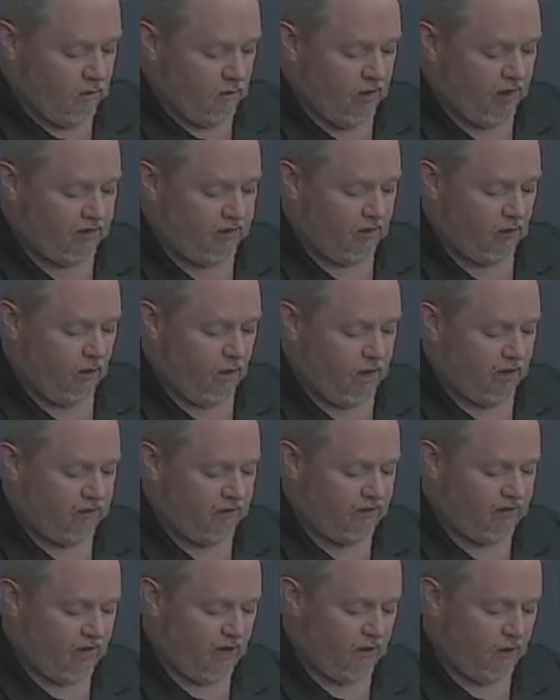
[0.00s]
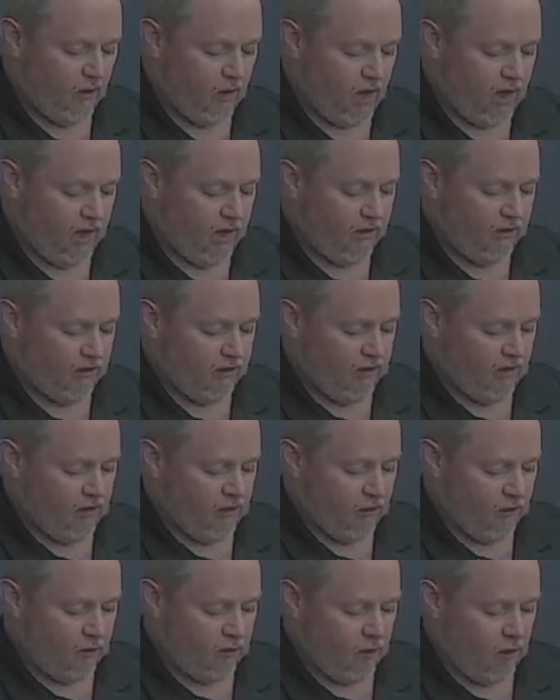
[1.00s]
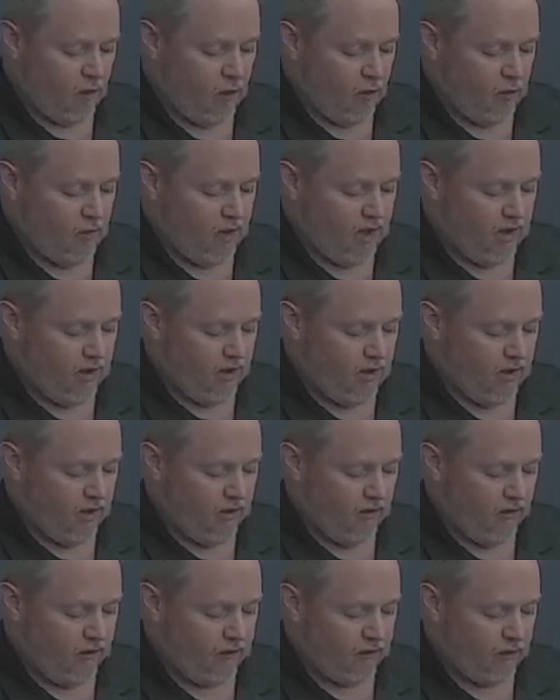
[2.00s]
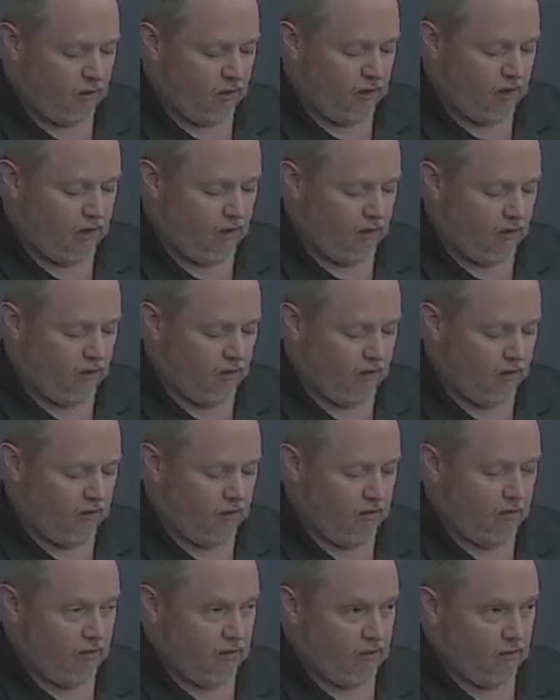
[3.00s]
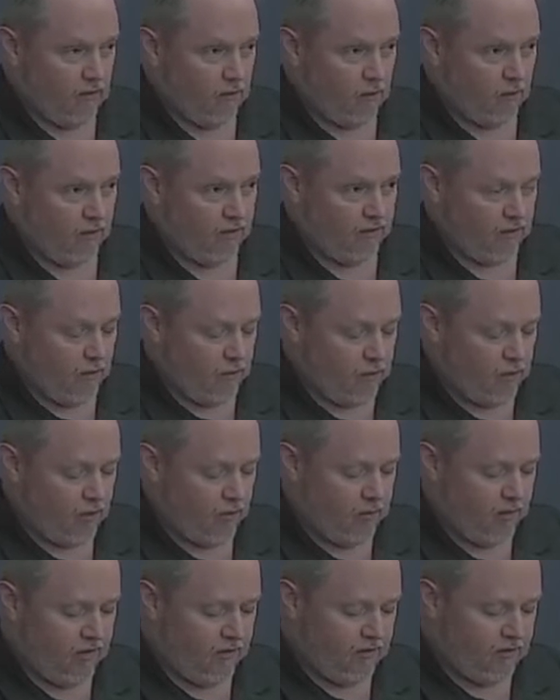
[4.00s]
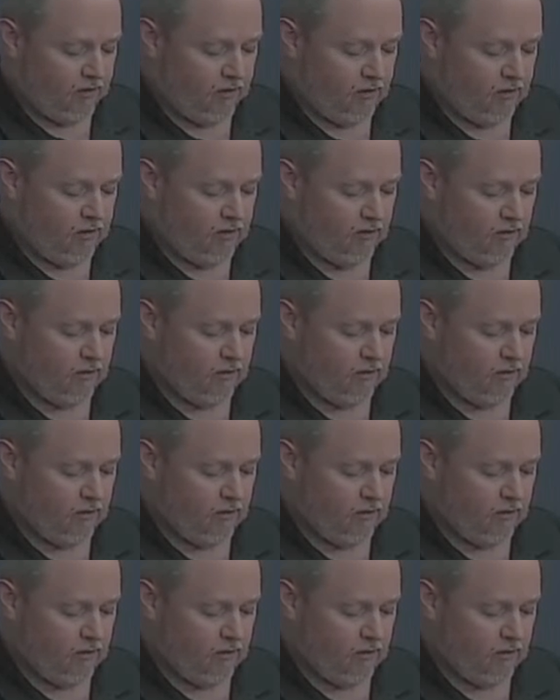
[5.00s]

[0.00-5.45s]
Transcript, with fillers: but to let sunlight grow me in the soil was the purpose